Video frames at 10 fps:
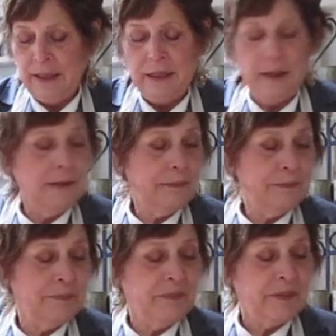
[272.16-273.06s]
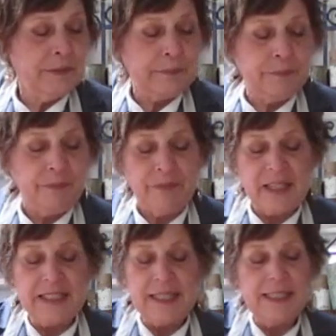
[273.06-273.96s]

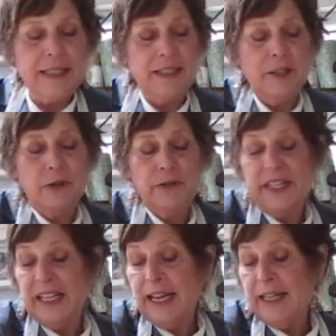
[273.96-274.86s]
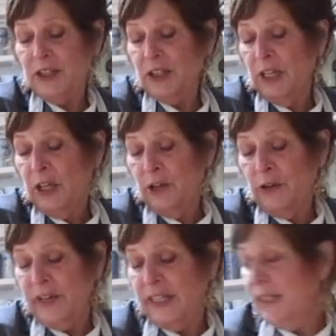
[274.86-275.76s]
As I said, it already has
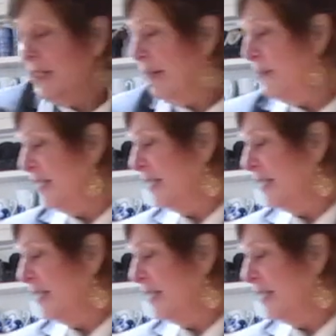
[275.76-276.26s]
grated lemon